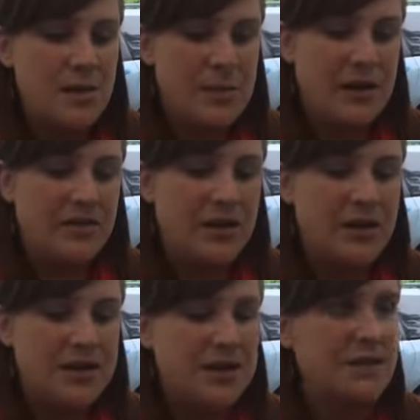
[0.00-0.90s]
a pair of
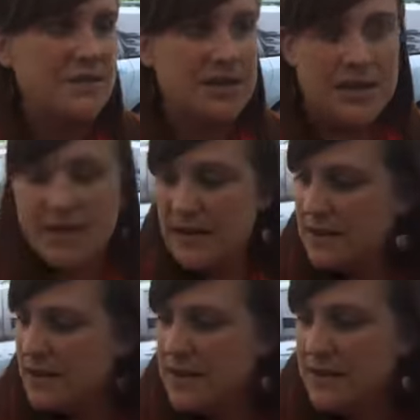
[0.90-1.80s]
gardening gloves like
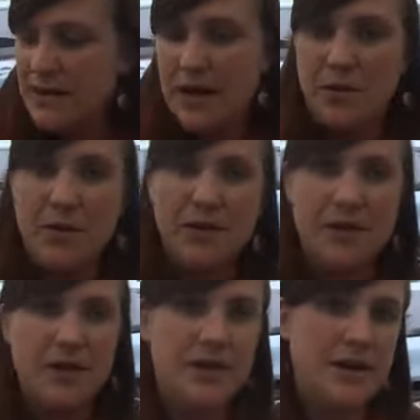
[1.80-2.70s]
this and a towel
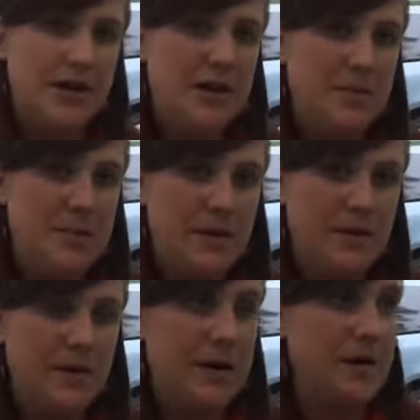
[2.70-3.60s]
are going to keep
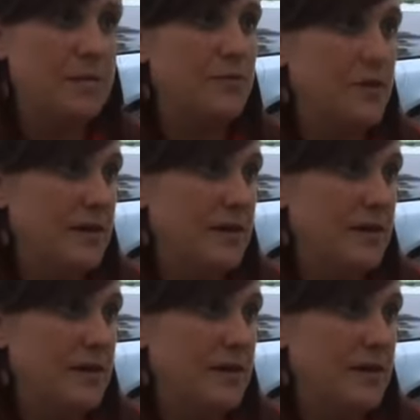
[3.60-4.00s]
you um,